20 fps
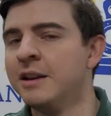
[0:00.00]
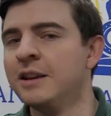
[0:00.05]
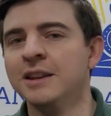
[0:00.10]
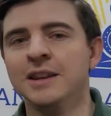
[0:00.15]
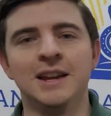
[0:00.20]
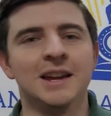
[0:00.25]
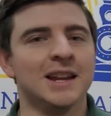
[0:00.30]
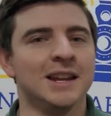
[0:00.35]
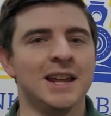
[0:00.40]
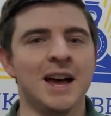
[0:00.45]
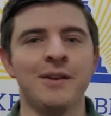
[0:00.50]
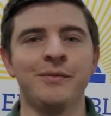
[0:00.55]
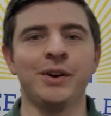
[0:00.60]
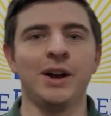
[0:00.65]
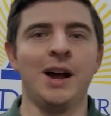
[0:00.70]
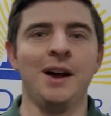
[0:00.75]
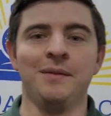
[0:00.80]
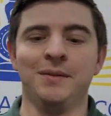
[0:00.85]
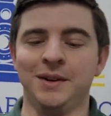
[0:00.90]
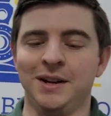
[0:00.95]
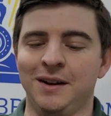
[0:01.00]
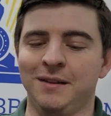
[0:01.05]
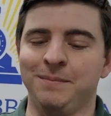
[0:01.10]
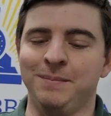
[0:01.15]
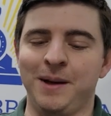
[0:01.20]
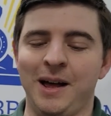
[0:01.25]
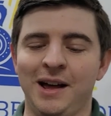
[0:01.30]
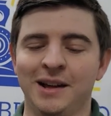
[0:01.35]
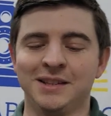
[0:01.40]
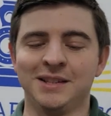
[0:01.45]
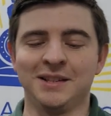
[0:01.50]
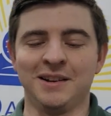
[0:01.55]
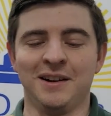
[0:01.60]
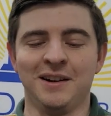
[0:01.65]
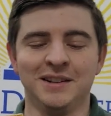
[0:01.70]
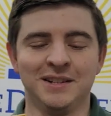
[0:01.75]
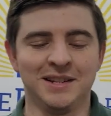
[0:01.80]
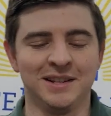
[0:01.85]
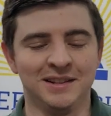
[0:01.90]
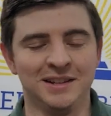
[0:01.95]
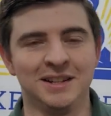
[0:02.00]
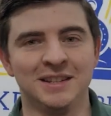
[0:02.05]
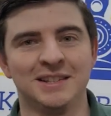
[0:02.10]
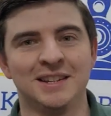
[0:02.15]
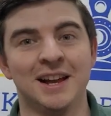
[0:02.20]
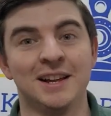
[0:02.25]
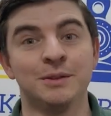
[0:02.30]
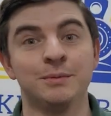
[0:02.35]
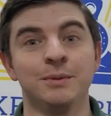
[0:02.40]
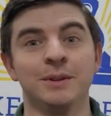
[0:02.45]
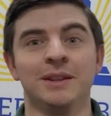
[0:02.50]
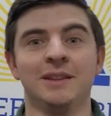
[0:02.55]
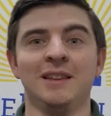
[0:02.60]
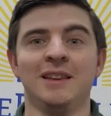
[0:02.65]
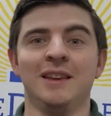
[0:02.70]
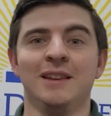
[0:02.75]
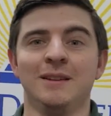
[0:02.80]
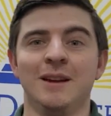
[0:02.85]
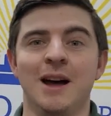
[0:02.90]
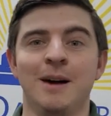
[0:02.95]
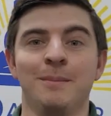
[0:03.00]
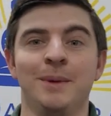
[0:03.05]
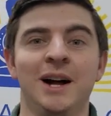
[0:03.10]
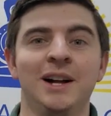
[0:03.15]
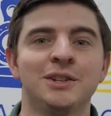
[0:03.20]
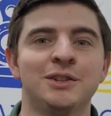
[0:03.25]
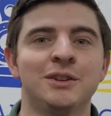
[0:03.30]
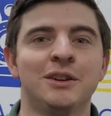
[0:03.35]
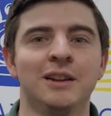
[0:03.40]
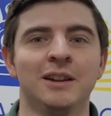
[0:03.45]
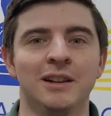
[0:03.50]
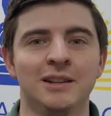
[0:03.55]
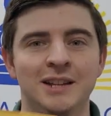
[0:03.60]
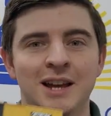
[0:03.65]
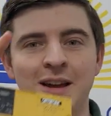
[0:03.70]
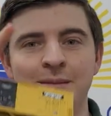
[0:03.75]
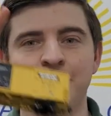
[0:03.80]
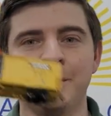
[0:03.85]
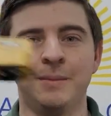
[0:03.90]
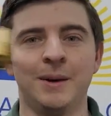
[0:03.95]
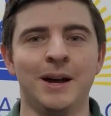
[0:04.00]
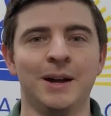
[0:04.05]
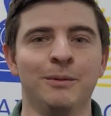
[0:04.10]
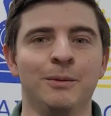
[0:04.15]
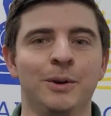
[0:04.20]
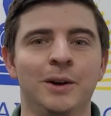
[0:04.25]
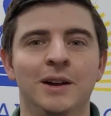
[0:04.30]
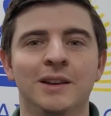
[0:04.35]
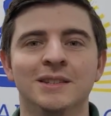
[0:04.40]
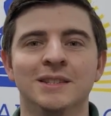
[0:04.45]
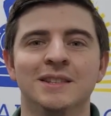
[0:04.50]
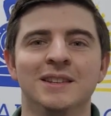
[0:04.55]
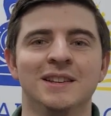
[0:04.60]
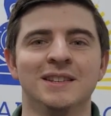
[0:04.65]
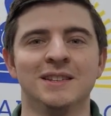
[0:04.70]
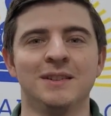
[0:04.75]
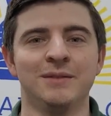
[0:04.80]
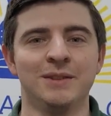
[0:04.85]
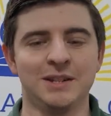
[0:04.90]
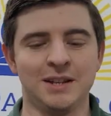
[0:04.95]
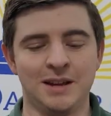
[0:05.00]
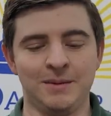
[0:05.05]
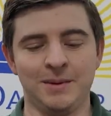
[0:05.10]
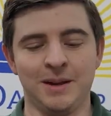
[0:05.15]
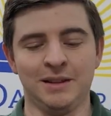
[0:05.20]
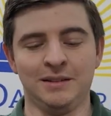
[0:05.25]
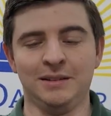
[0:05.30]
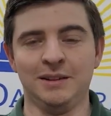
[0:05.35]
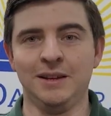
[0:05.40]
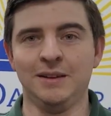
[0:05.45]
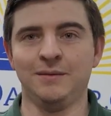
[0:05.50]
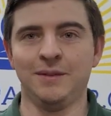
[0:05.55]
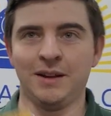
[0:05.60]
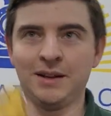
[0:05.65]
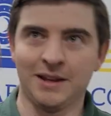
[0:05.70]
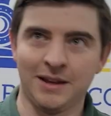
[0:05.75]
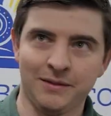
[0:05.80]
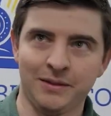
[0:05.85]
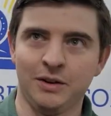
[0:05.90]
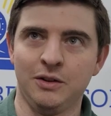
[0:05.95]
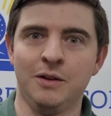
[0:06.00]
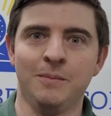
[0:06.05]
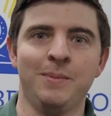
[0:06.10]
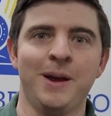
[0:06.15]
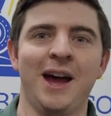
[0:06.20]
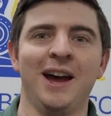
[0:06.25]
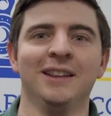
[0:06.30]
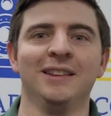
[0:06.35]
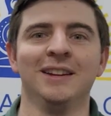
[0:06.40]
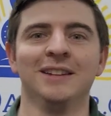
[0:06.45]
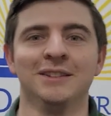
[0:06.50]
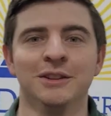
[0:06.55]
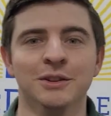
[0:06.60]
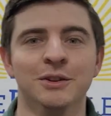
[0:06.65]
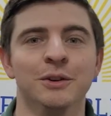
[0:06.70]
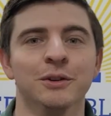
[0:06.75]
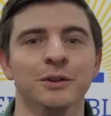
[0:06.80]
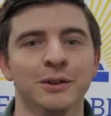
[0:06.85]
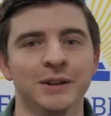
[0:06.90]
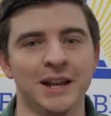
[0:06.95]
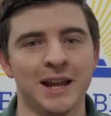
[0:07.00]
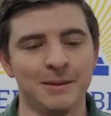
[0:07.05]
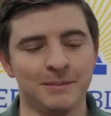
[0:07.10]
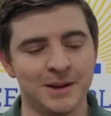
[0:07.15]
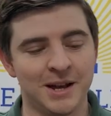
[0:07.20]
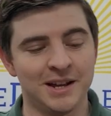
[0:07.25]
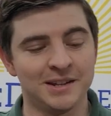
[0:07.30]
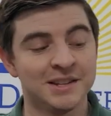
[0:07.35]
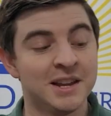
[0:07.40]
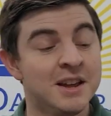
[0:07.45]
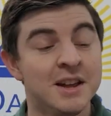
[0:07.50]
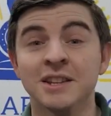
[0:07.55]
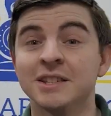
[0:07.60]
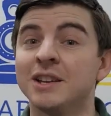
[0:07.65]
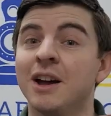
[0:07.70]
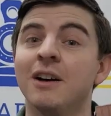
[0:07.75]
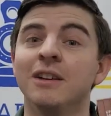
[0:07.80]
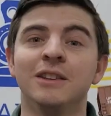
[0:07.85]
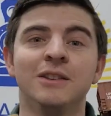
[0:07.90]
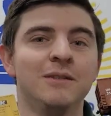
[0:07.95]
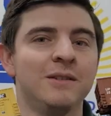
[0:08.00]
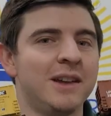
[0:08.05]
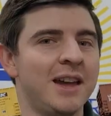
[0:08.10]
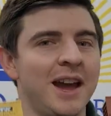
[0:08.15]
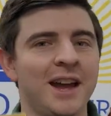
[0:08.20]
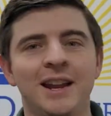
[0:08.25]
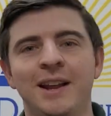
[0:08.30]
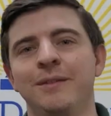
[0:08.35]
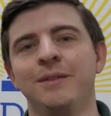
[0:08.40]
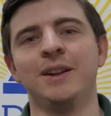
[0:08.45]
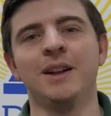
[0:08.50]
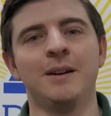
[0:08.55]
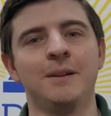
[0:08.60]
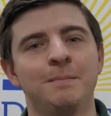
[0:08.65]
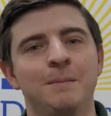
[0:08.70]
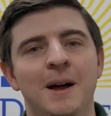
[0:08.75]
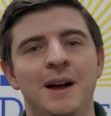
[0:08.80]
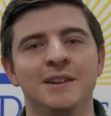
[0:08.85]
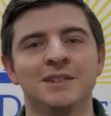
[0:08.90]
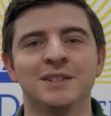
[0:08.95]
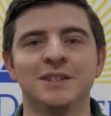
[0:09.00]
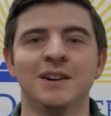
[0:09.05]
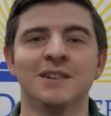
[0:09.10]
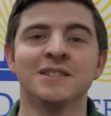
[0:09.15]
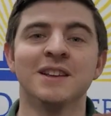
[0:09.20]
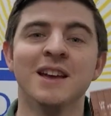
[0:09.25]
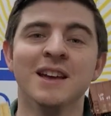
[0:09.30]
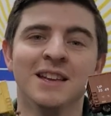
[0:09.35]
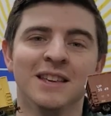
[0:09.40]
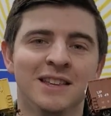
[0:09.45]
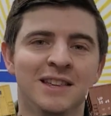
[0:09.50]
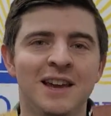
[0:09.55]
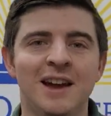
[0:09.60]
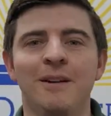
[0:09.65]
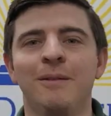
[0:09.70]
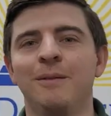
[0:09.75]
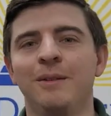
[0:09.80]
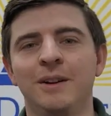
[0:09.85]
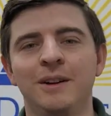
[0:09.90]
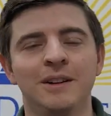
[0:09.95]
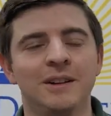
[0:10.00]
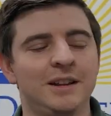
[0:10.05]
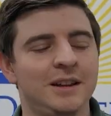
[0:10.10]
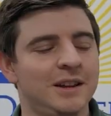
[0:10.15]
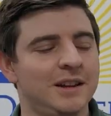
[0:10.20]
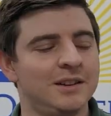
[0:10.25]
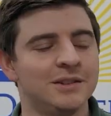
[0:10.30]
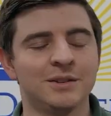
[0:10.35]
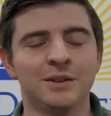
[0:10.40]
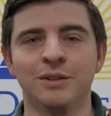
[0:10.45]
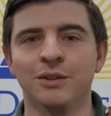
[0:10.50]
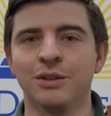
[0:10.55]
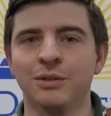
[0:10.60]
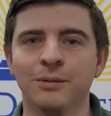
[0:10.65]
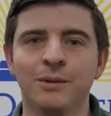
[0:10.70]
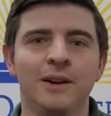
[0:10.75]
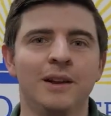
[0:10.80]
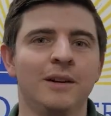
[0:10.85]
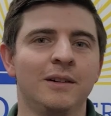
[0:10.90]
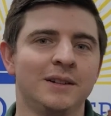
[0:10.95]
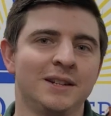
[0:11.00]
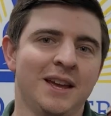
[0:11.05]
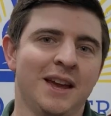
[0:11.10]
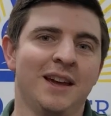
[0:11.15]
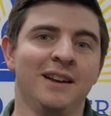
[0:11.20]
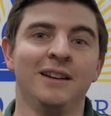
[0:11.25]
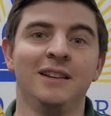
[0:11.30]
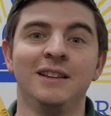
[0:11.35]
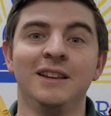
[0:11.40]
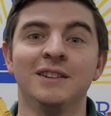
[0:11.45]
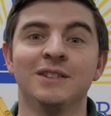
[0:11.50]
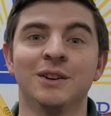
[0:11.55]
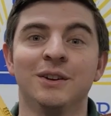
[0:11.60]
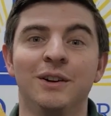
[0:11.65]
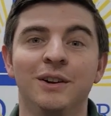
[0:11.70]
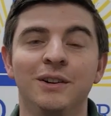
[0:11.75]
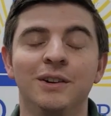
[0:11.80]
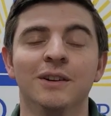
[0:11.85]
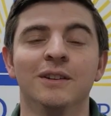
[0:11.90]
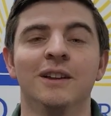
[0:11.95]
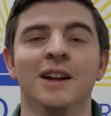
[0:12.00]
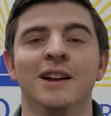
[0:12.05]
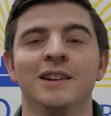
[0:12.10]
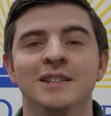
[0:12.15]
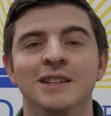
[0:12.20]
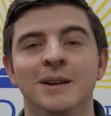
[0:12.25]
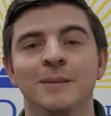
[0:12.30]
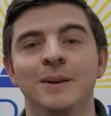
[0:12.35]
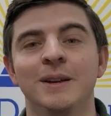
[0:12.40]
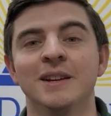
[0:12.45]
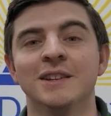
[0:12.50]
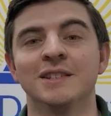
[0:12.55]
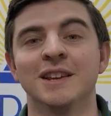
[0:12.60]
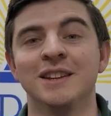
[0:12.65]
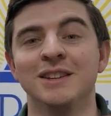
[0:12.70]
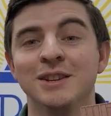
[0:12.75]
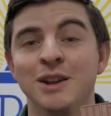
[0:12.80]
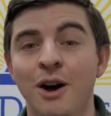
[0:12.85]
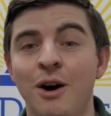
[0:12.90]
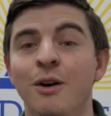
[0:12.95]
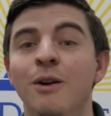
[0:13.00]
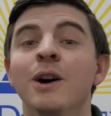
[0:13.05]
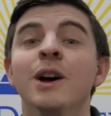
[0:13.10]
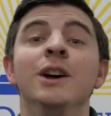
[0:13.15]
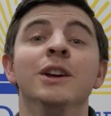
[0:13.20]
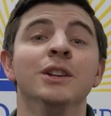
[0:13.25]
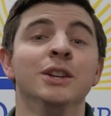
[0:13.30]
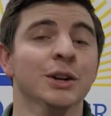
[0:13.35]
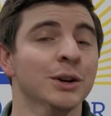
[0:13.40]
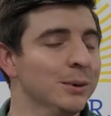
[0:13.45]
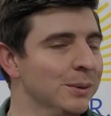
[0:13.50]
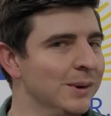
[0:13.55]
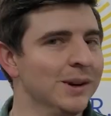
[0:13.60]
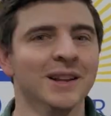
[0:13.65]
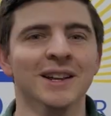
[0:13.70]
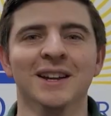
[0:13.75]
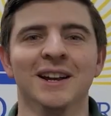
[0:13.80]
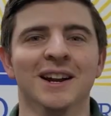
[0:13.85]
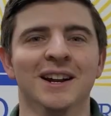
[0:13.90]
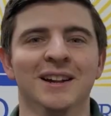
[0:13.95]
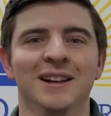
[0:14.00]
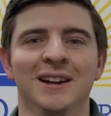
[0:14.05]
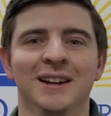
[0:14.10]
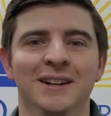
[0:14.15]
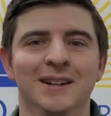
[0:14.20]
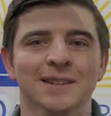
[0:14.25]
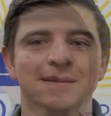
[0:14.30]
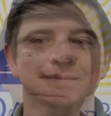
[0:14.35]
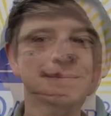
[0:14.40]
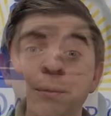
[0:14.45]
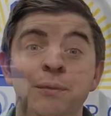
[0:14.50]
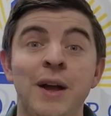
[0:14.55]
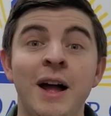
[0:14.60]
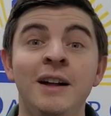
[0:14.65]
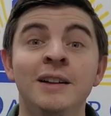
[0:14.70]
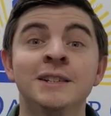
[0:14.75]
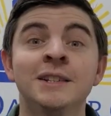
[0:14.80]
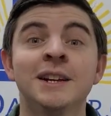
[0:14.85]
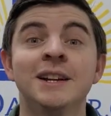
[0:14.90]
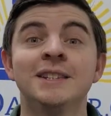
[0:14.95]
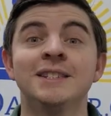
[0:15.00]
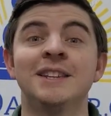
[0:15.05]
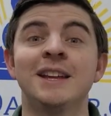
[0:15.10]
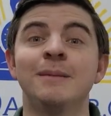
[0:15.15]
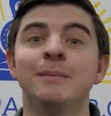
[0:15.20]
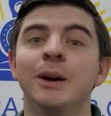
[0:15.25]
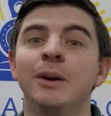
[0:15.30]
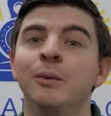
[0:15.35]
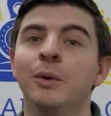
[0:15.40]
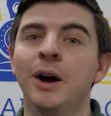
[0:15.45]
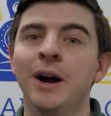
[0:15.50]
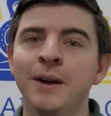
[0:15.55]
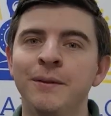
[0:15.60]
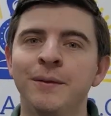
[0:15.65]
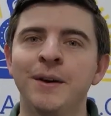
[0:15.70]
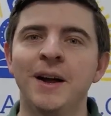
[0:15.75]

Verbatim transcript: You can never have enough box cars. At least that's what the uh, mantra on the top of my wall says. Every time I leave, I give it a little pat like the Notre Dame guys. So you can't have enough box cars. Get one of these or three or ten of these on your layout today because I know you're really going to like them. So for Valentine's Day, my wife